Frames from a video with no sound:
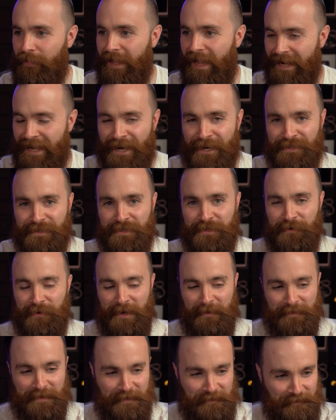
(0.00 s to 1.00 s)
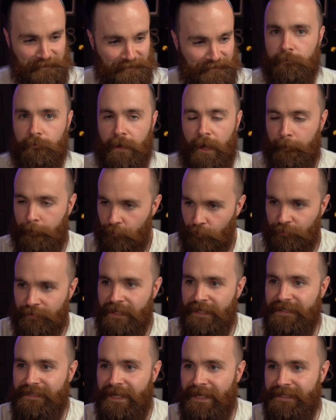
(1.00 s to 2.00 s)
And here's the script. I'm
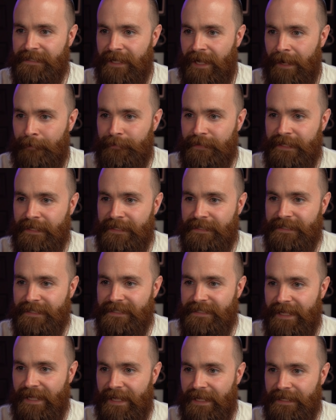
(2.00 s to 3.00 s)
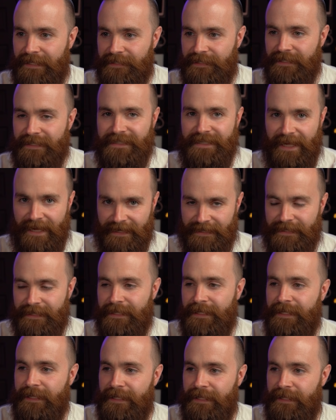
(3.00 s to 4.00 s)
pulling in date time to get today's date,
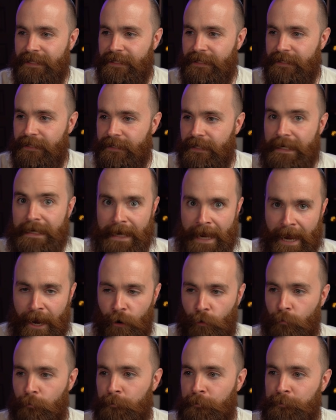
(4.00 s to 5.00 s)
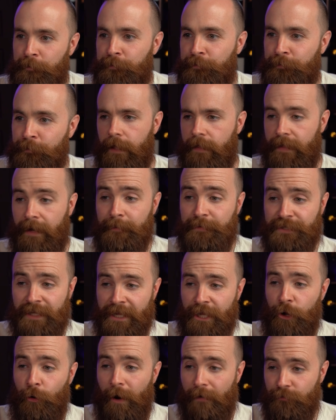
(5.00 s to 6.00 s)
now. And I'm
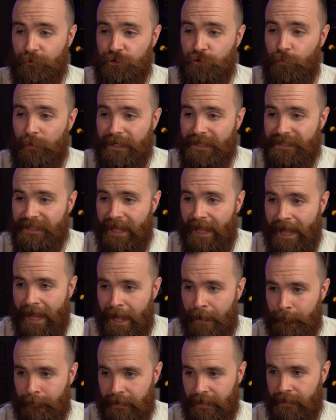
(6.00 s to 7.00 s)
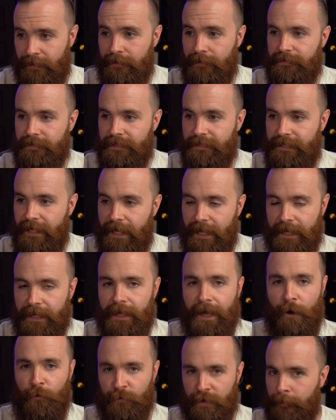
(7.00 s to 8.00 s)
saying whoever tweets at me,
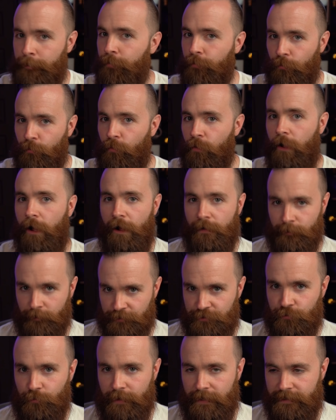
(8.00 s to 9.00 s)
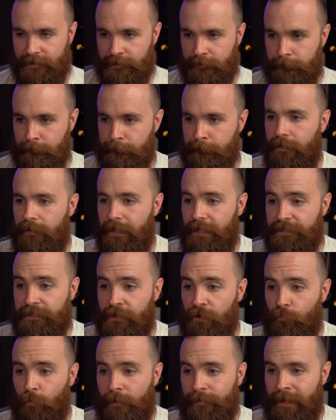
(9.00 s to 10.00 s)
today I want to pull all those tweets. It's
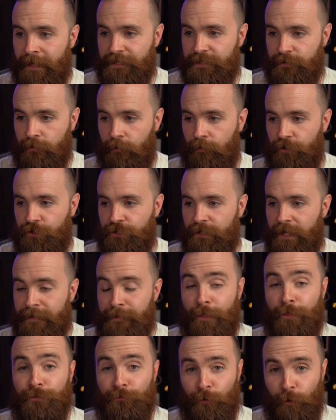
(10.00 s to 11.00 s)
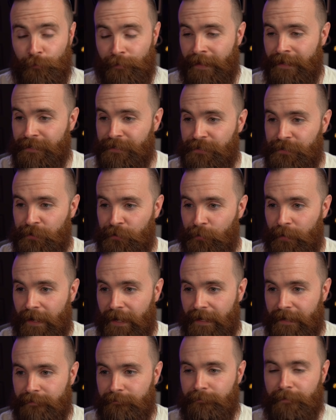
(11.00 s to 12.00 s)
going to run that search and then throw that into
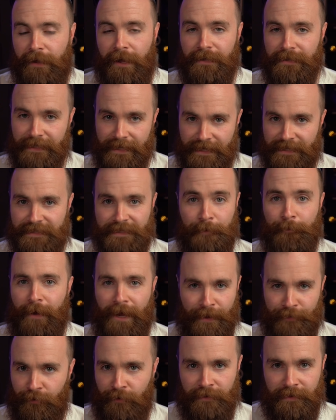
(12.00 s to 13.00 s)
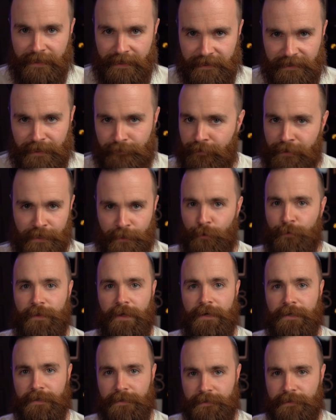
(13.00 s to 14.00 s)
a, a list, a Python list. If you don't know what
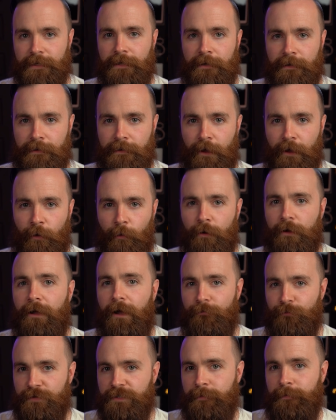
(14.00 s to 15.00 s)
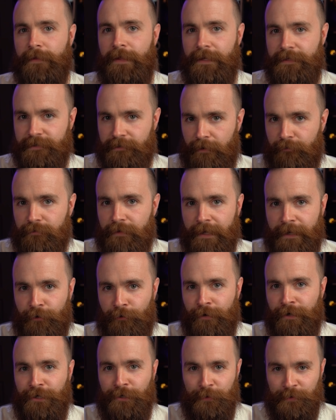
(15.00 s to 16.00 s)
that is, we'll cover some of that stuff
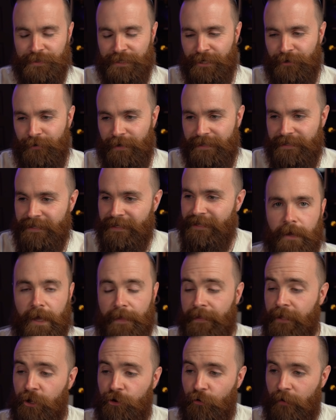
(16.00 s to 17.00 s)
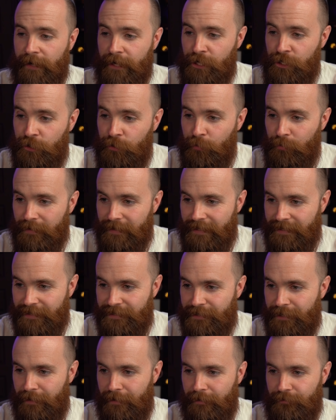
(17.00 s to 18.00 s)
later in a new series. I then create a new
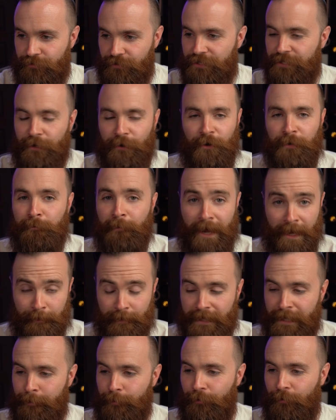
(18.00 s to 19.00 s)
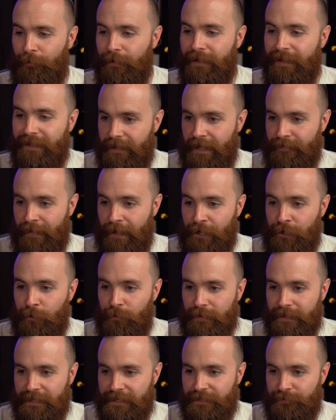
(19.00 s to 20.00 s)
list just called My People. And that
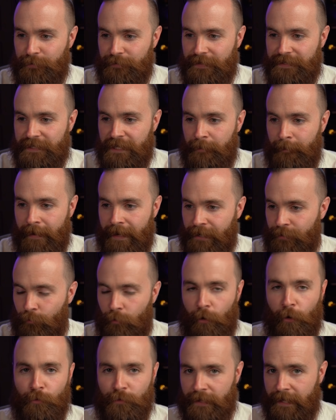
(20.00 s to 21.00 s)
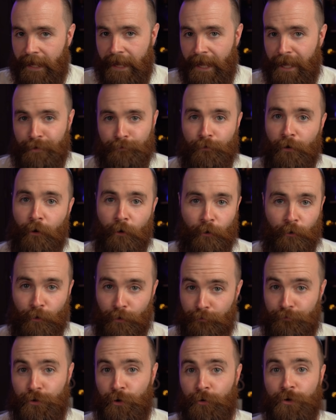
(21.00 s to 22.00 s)
new list with this command will only have
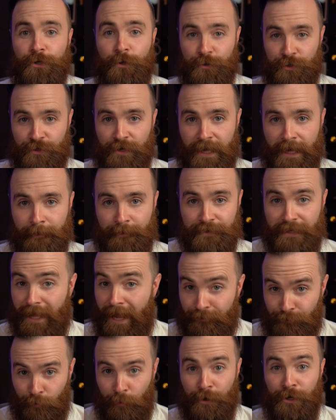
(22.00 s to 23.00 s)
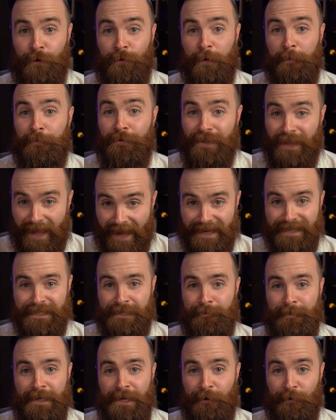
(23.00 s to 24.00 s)
all of your usernames, everyone who replied
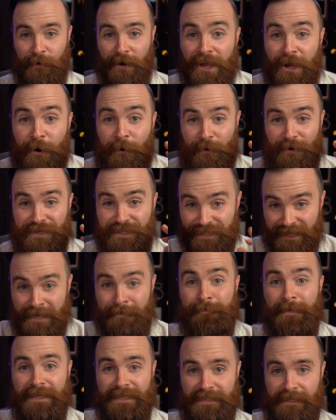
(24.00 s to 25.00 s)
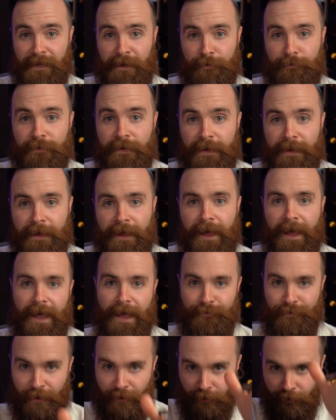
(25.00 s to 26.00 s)
to me or, or sent me stuff.
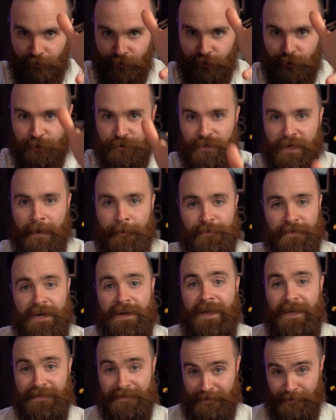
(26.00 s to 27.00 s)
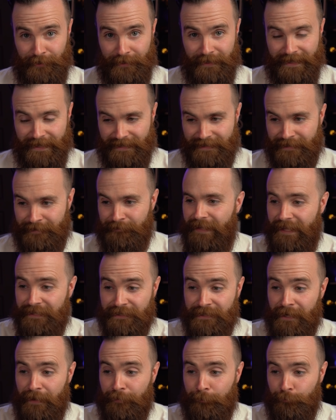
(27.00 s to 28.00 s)
I've got all your usernames in a nice little list. It's
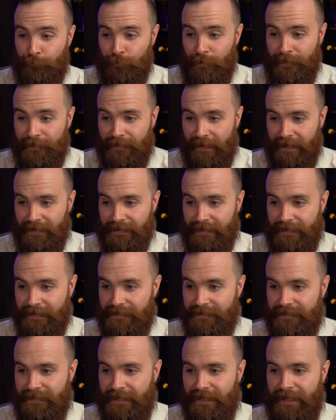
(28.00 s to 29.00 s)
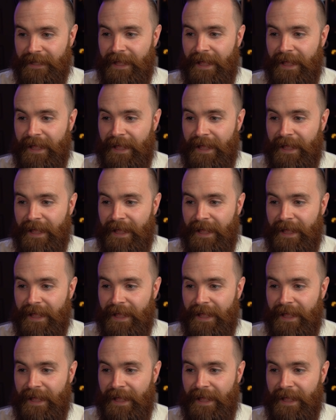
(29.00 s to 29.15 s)
going to print that list.